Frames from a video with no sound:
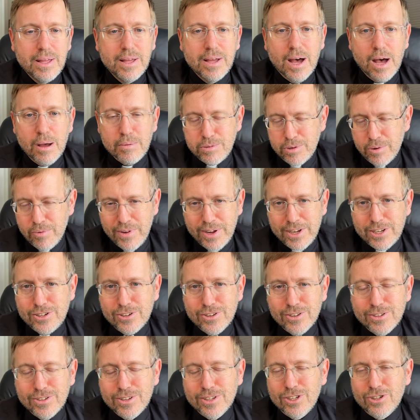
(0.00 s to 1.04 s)

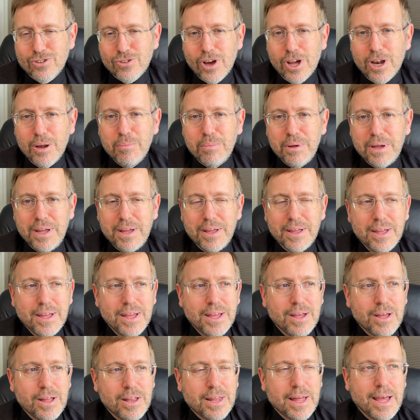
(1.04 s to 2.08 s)
observational astronomy,
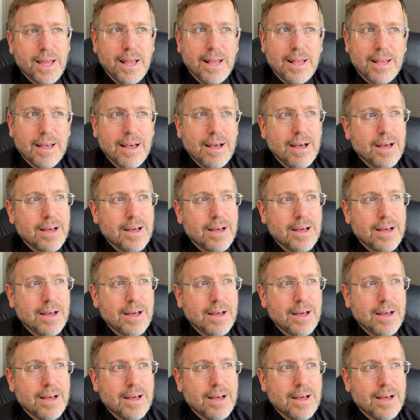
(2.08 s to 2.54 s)
like